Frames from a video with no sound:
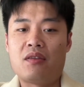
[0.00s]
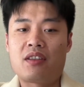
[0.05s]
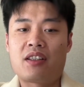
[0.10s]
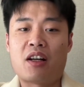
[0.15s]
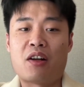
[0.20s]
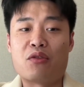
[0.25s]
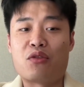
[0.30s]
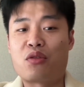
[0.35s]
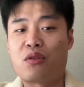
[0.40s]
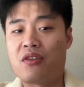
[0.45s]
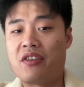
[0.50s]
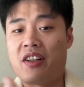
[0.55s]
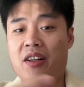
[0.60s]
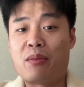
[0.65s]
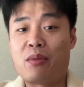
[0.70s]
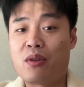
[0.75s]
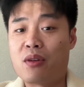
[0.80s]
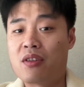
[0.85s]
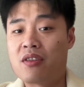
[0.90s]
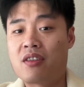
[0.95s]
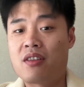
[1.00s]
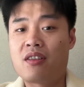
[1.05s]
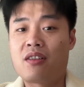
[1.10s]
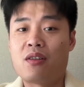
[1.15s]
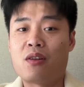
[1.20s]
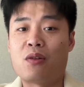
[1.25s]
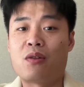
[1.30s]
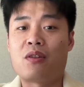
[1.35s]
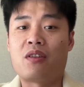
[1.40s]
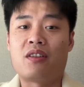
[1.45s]
control their browser
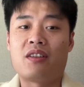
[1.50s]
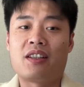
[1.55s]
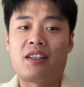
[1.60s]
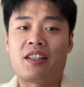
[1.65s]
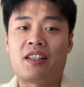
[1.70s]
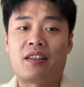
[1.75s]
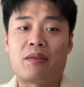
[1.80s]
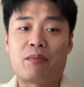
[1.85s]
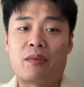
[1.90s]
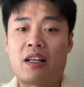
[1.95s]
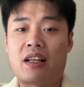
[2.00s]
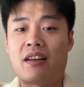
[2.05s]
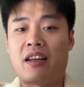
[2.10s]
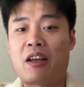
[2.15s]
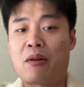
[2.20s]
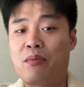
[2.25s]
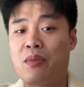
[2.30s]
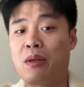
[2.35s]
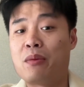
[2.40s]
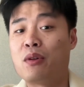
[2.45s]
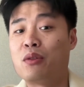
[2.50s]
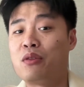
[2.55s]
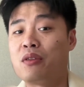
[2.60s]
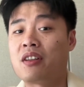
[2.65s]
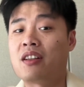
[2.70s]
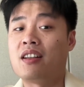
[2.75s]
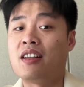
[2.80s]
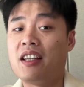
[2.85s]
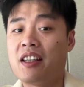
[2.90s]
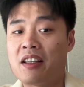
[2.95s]
or help people to
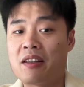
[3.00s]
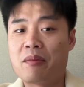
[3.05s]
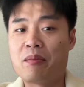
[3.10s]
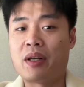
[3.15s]
click.